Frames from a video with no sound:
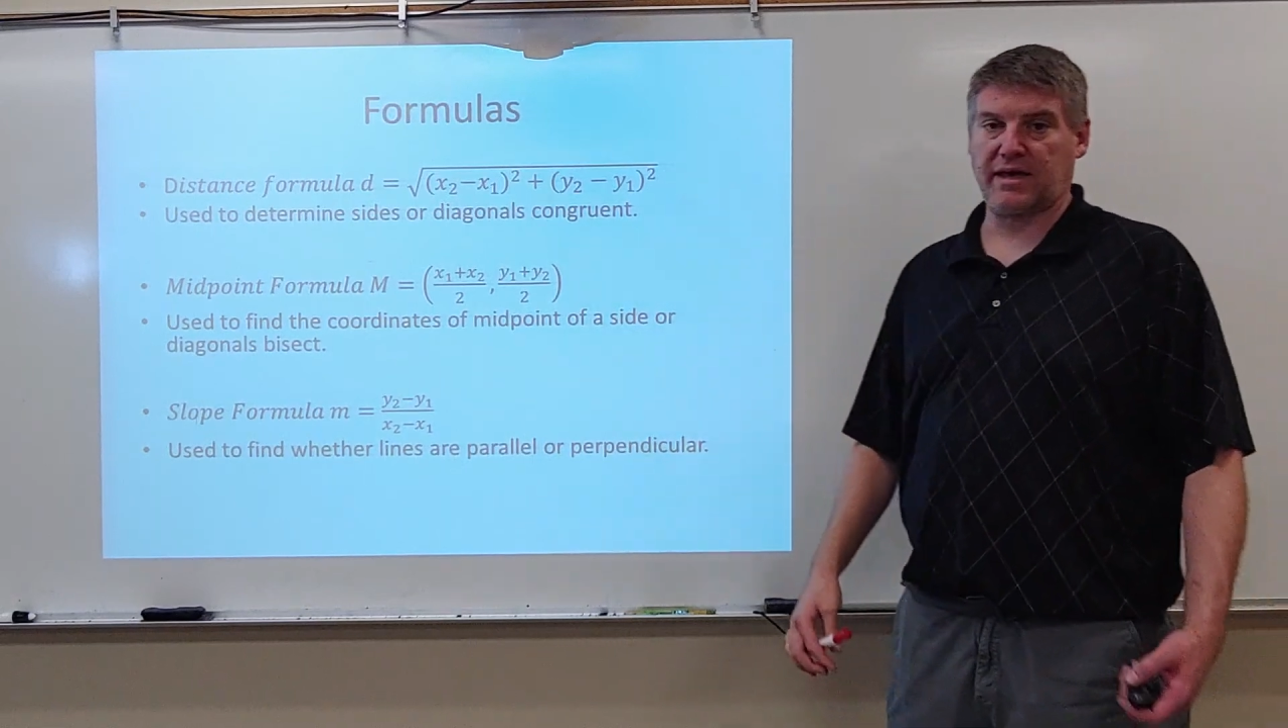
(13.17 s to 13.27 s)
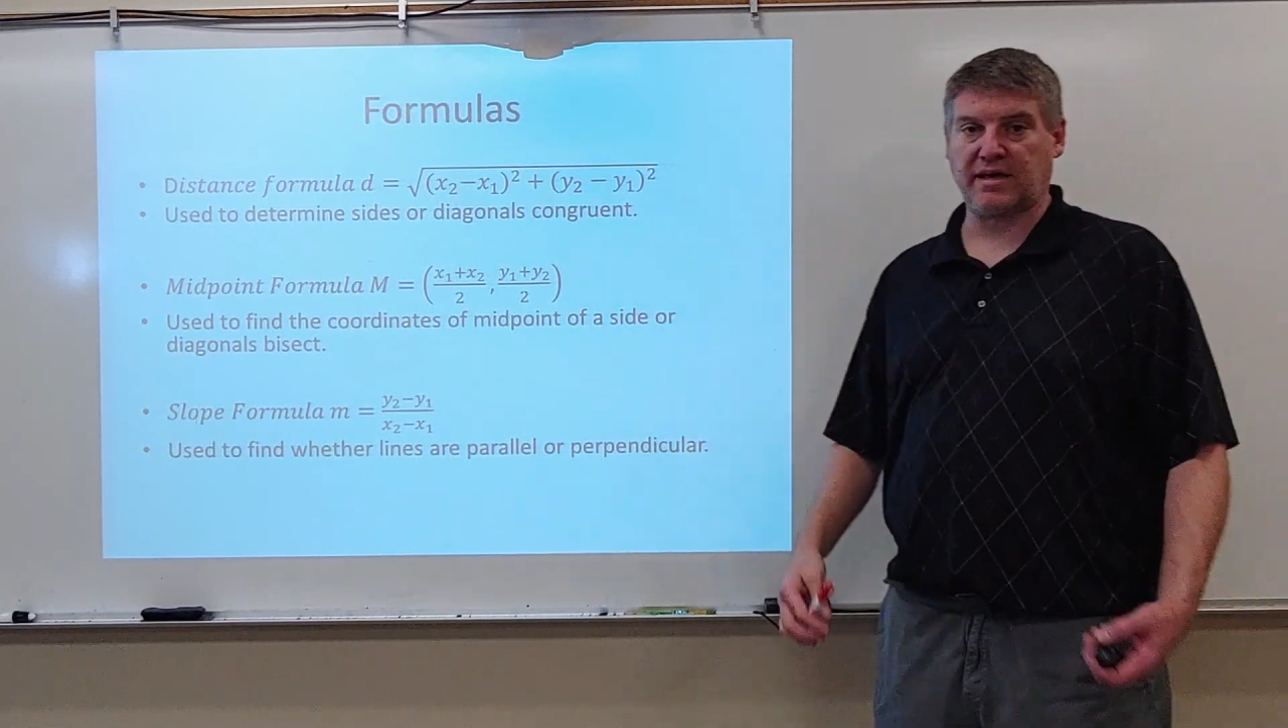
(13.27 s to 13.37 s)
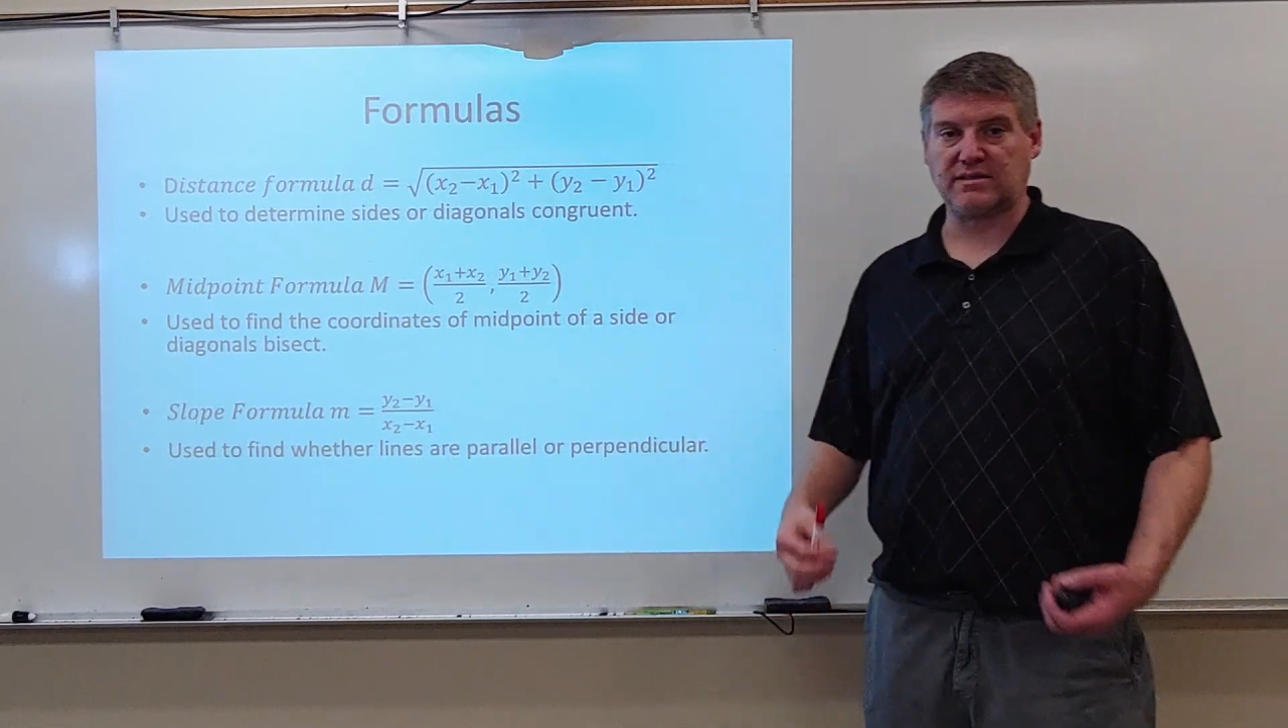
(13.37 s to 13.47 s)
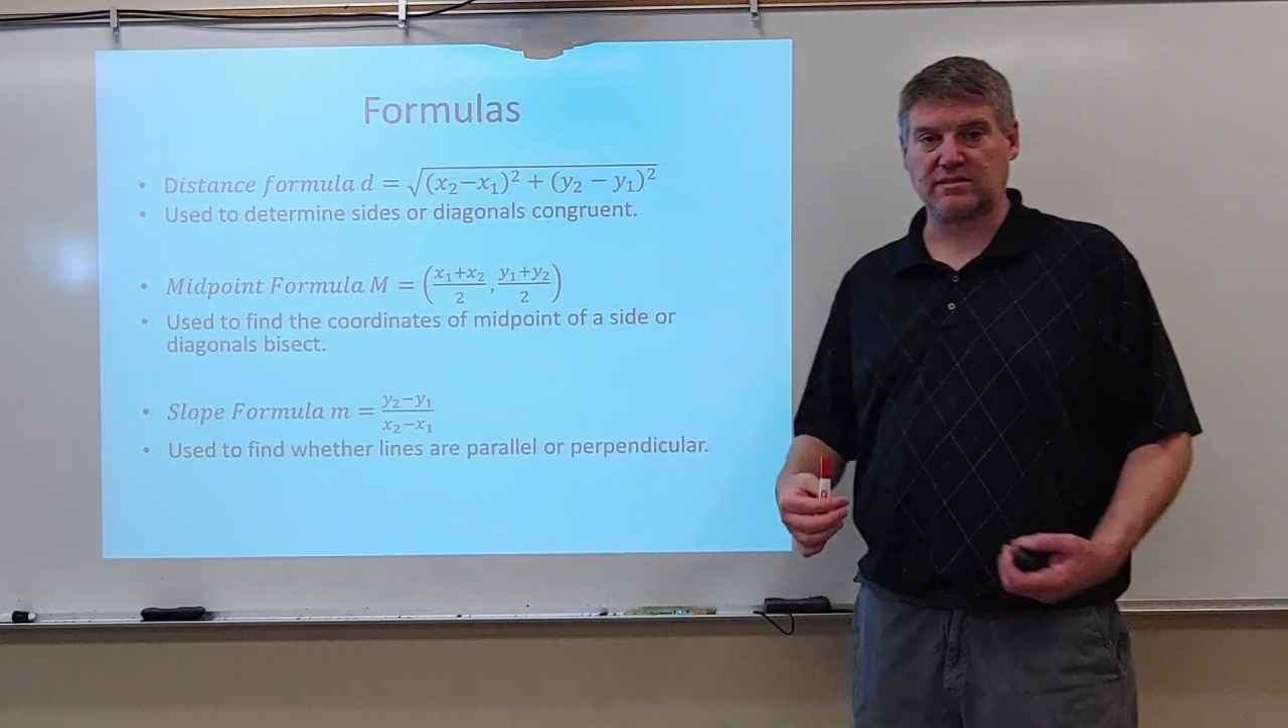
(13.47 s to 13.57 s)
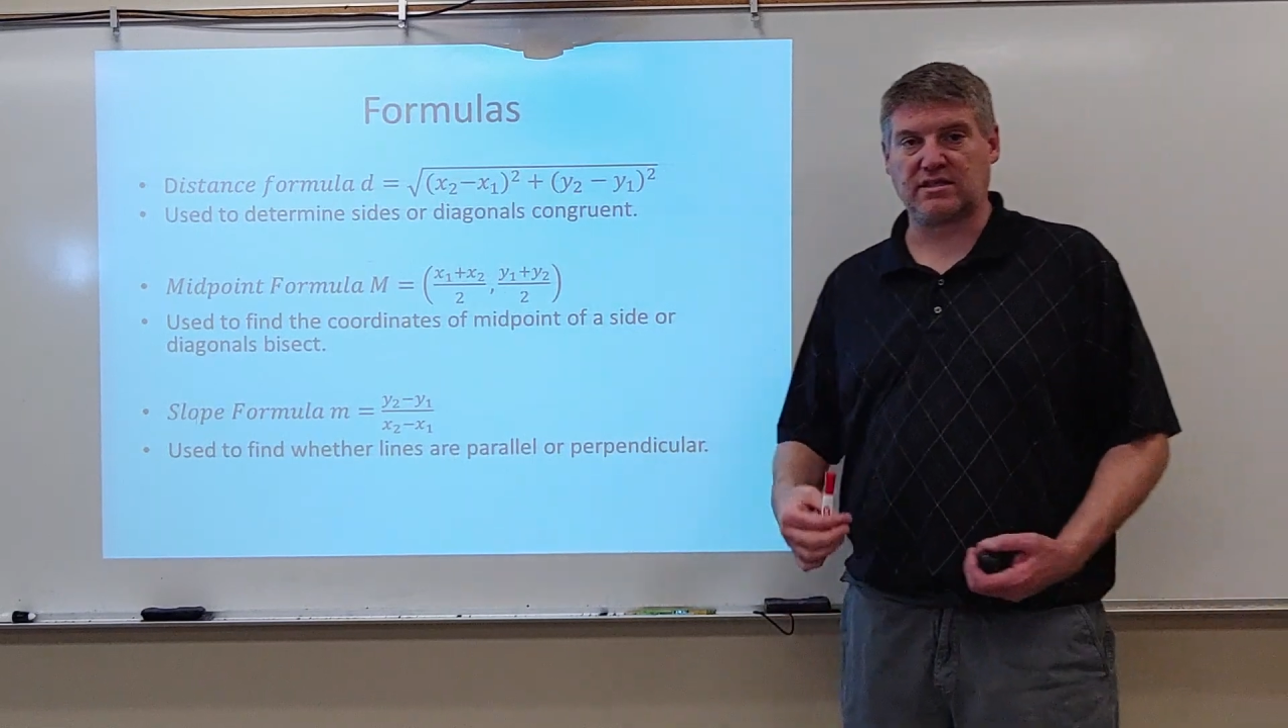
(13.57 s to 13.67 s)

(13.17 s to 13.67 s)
is